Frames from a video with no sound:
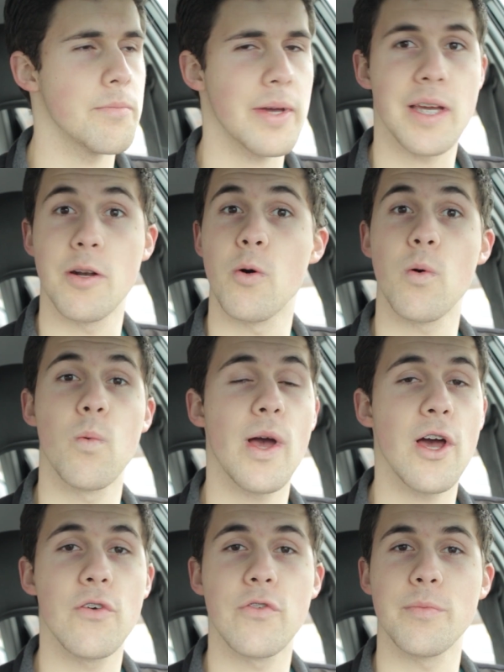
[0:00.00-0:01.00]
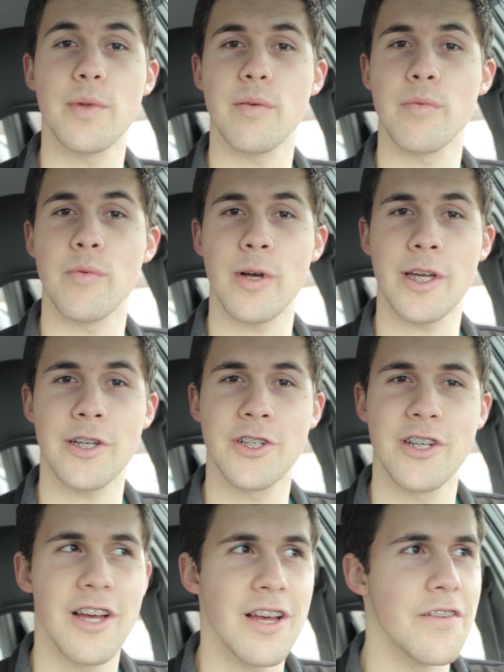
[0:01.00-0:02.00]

making way over minimum wage.